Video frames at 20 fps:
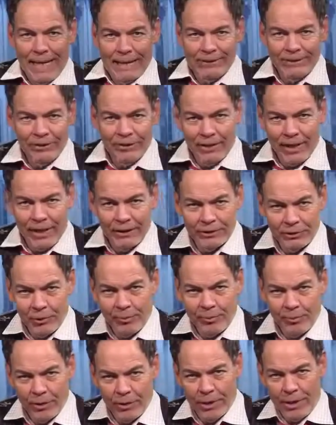Back to the Keiser
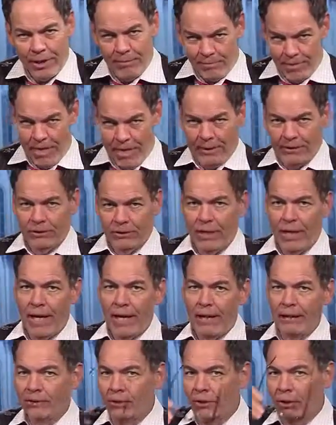Report. I'm Max
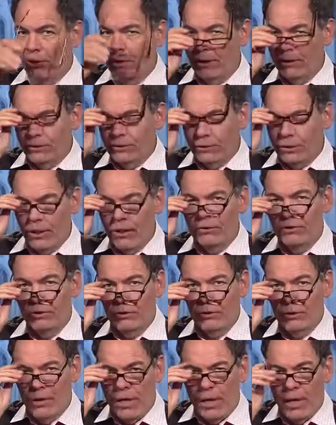Keiser. Let's go
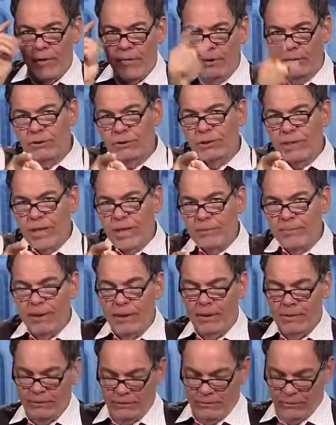to another
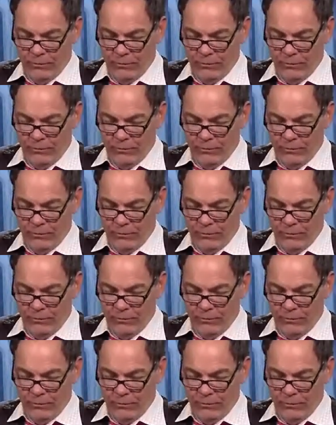segment